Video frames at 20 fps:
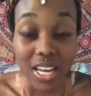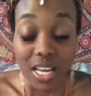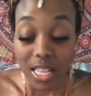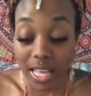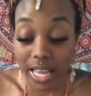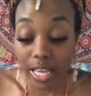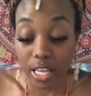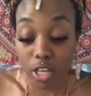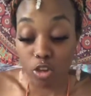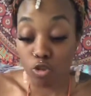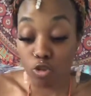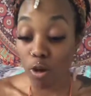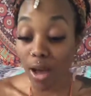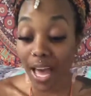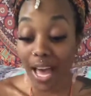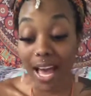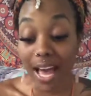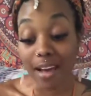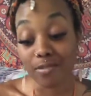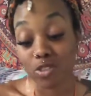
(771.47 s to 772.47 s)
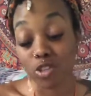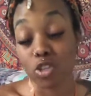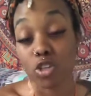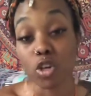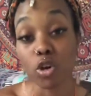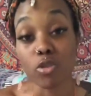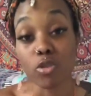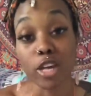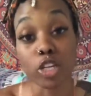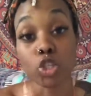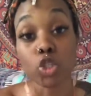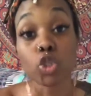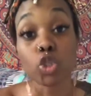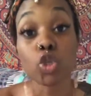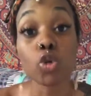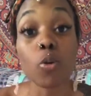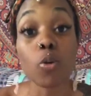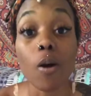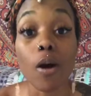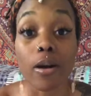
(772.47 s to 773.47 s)
like, you have to know that
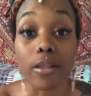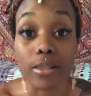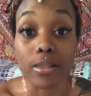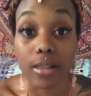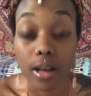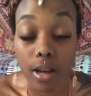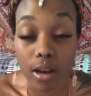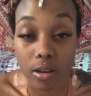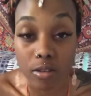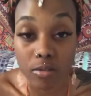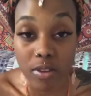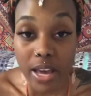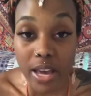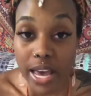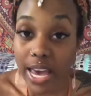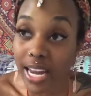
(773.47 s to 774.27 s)
you are love,